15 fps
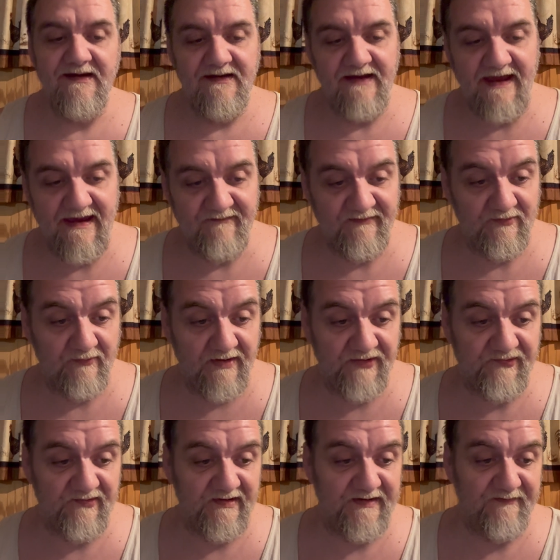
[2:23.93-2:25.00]
having
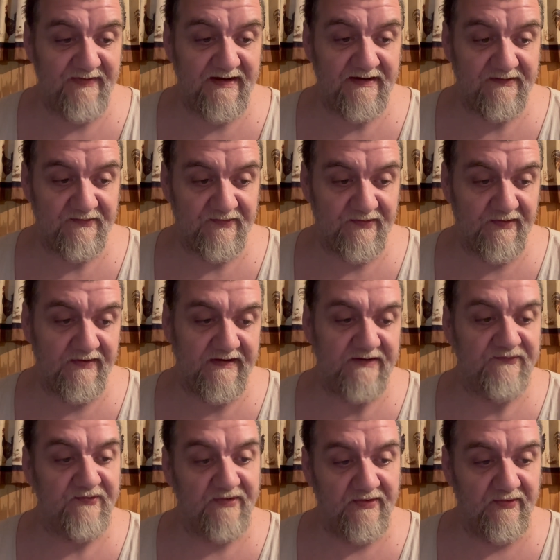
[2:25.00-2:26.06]
recently been
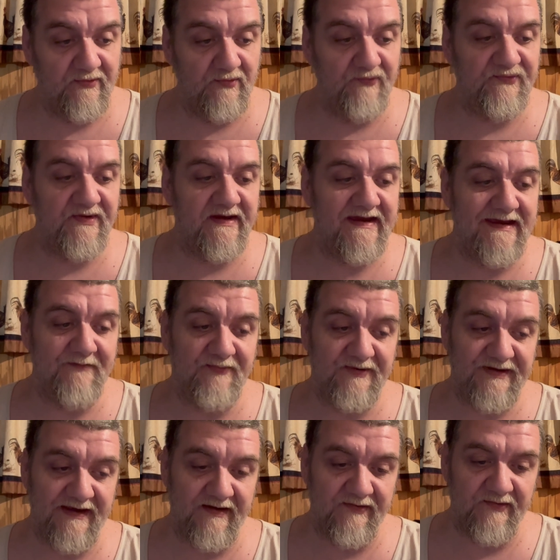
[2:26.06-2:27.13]
introduced, in
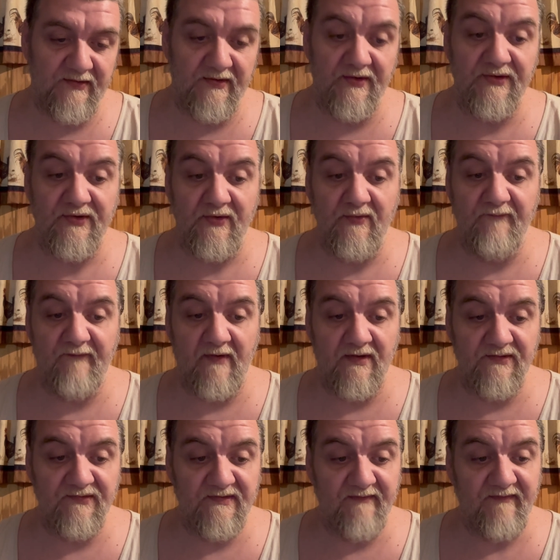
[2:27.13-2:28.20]
particular new
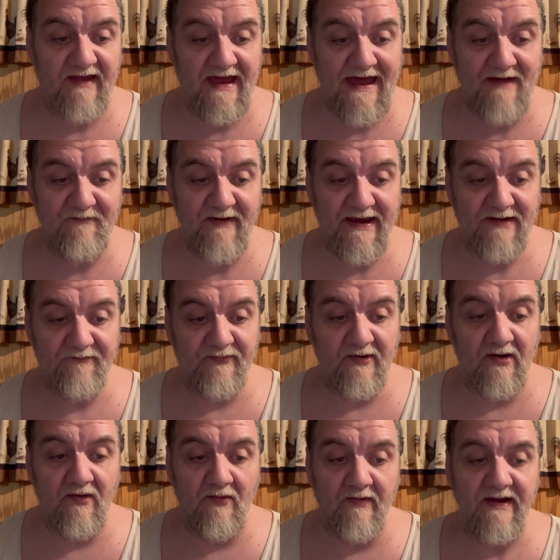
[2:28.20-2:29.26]
versions of the iPad
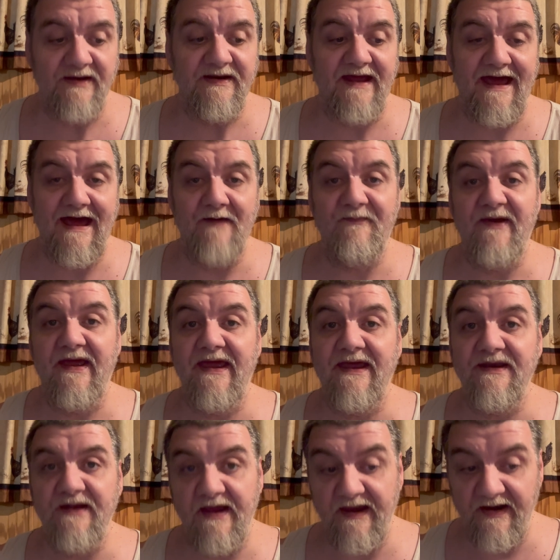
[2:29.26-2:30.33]
Pro and
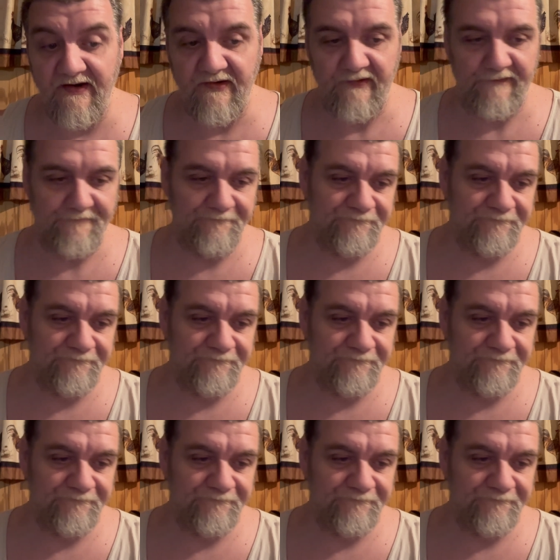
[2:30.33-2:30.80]
iPad Air,